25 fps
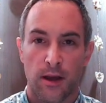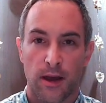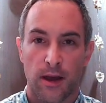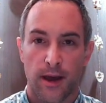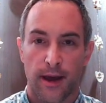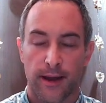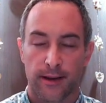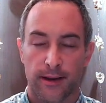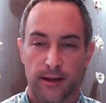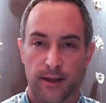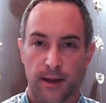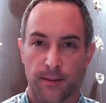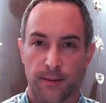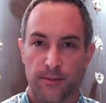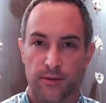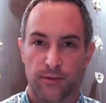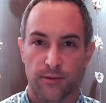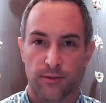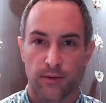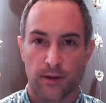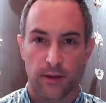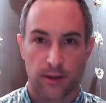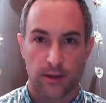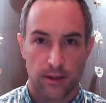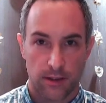and Kemp's
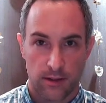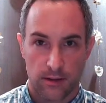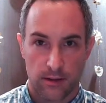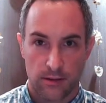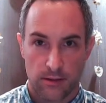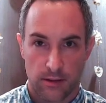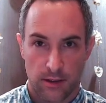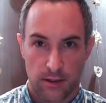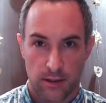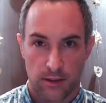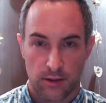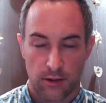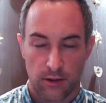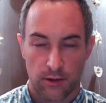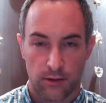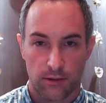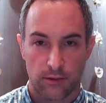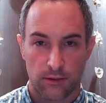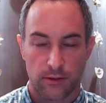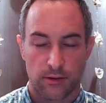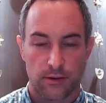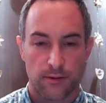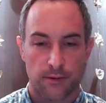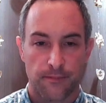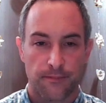Ridley sea
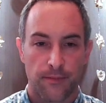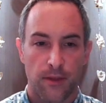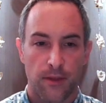turtles.